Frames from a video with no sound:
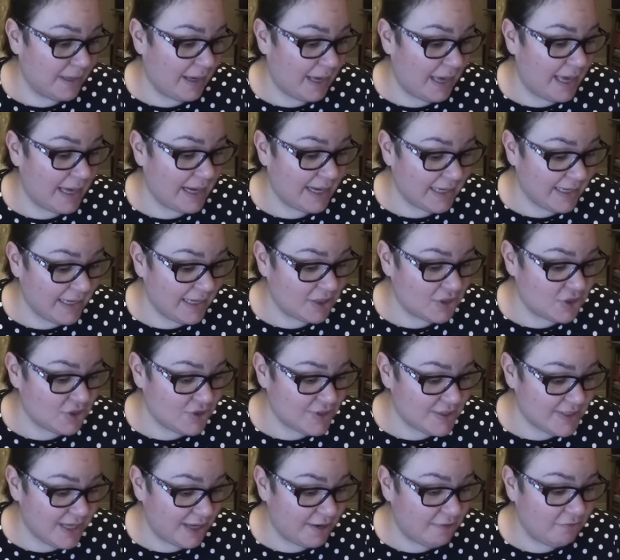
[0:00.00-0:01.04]
I can actually
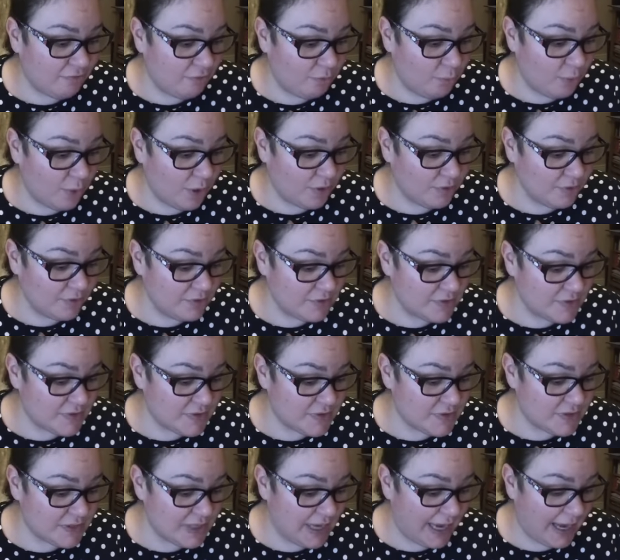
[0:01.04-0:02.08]
say for
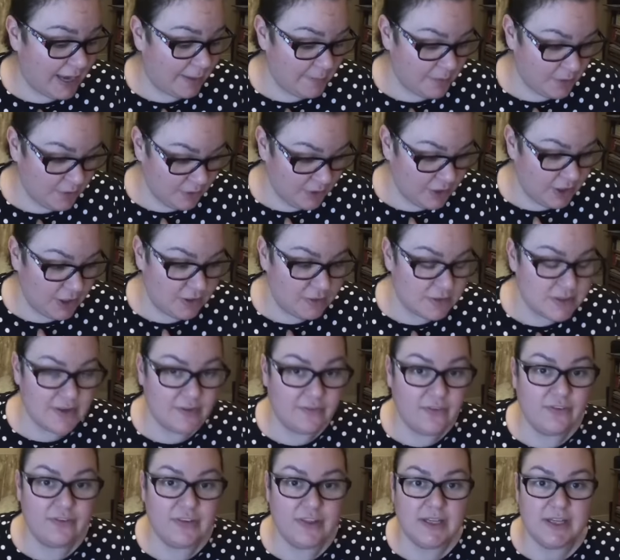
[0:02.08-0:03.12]
once, I'm going to use
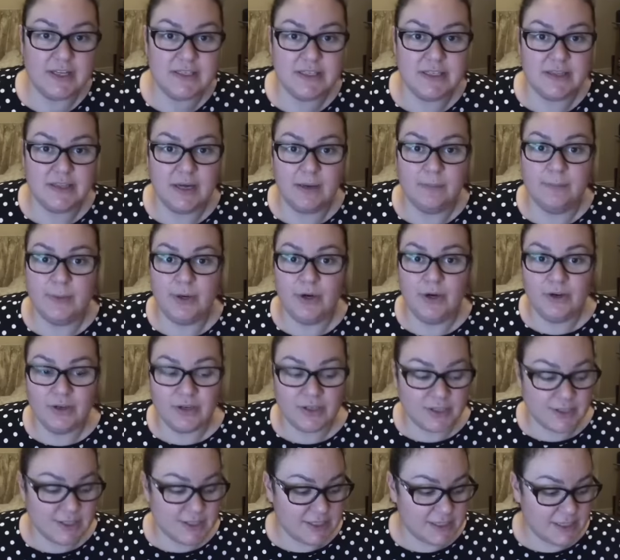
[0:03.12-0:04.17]
everything that's in that
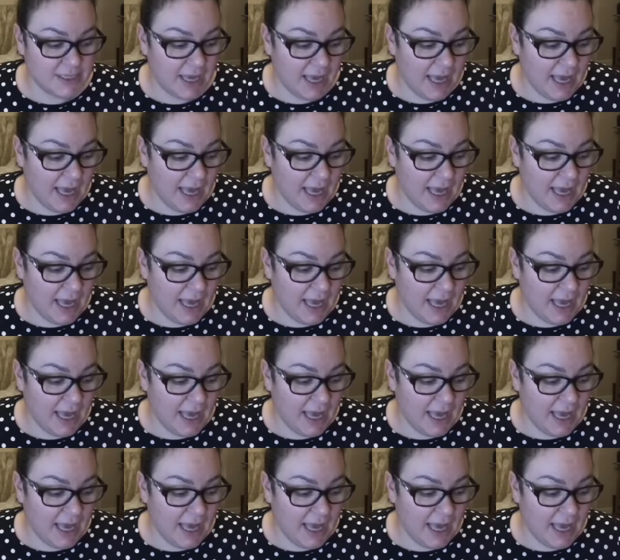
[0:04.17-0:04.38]
box.